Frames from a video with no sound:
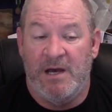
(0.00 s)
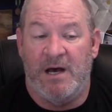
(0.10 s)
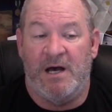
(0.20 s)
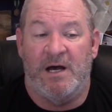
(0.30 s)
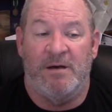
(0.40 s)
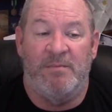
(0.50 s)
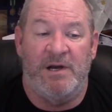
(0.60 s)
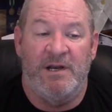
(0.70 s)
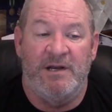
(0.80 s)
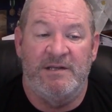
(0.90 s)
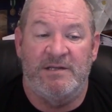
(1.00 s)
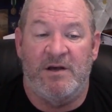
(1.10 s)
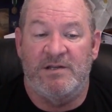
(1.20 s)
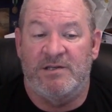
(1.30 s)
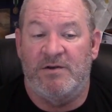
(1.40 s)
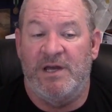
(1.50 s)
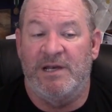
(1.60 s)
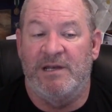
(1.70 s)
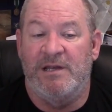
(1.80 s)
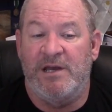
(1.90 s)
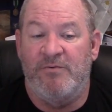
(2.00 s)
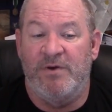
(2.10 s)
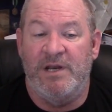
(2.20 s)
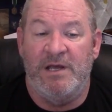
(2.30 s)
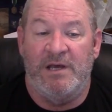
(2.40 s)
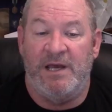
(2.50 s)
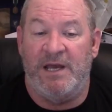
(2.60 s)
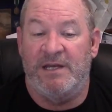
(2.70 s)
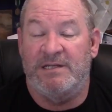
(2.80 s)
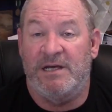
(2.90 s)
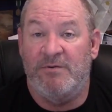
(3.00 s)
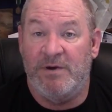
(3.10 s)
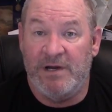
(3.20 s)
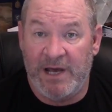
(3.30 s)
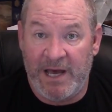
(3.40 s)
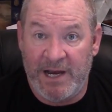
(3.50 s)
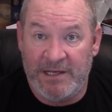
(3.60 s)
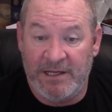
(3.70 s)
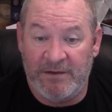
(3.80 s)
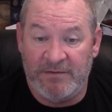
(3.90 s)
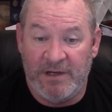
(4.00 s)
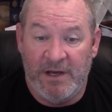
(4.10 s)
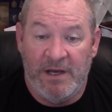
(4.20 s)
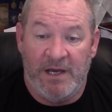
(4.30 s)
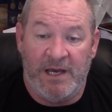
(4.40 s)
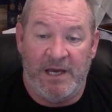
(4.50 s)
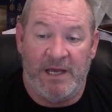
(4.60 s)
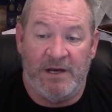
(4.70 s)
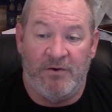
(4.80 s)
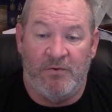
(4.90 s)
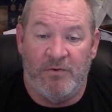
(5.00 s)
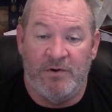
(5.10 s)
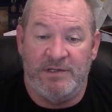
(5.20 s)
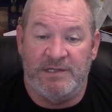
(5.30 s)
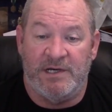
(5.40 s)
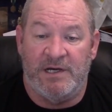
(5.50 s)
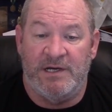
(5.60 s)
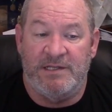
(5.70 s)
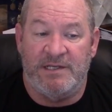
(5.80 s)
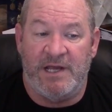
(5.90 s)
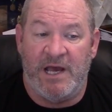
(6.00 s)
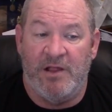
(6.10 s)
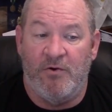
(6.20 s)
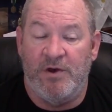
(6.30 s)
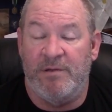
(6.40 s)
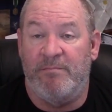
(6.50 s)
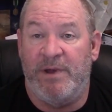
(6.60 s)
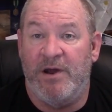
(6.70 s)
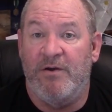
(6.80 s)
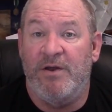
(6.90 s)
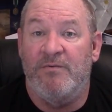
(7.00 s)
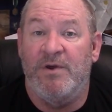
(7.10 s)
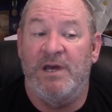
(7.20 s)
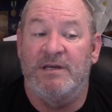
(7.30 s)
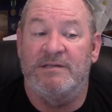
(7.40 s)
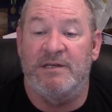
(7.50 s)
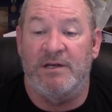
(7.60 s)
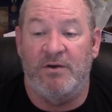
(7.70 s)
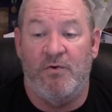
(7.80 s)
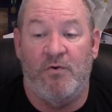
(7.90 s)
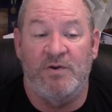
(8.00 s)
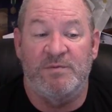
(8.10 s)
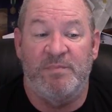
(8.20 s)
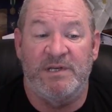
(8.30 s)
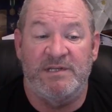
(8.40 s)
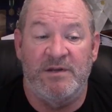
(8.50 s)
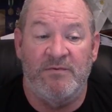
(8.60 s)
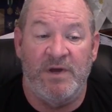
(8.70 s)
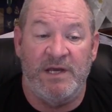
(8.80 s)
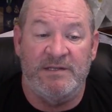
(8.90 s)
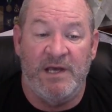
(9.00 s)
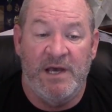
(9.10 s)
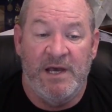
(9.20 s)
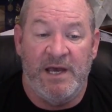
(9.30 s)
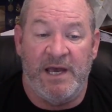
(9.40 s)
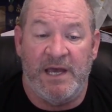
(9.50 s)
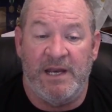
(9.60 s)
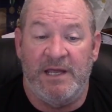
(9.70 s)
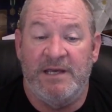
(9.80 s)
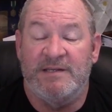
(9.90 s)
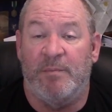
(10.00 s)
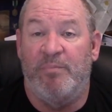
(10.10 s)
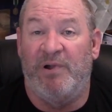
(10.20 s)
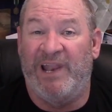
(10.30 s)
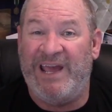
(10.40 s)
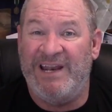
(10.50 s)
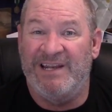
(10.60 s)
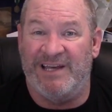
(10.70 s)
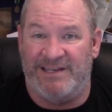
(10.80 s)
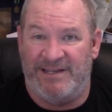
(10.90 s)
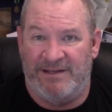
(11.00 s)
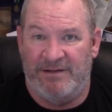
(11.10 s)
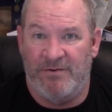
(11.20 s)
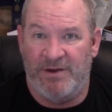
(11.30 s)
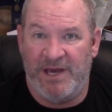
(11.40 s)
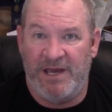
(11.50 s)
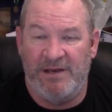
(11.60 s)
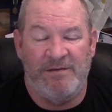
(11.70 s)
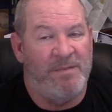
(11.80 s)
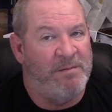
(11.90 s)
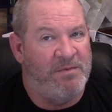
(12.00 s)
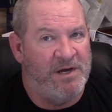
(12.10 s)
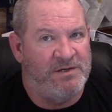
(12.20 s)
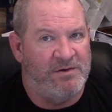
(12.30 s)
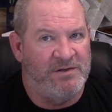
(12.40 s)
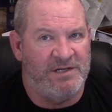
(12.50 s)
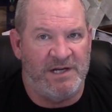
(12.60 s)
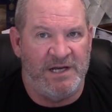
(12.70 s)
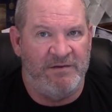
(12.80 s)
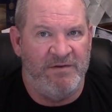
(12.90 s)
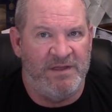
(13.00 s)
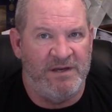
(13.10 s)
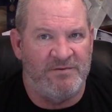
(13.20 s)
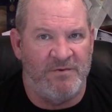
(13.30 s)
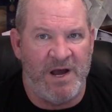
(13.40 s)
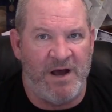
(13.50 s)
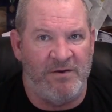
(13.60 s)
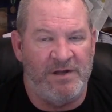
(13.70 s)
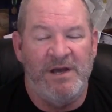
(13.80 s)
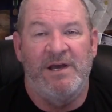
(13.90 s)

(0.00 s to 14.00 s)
But it is also a liquid anti-wear additive. And of course, it's an alloy in bearing rings and of course piston rings. And it is a platelet. Okay, remember I told you, not everything's round.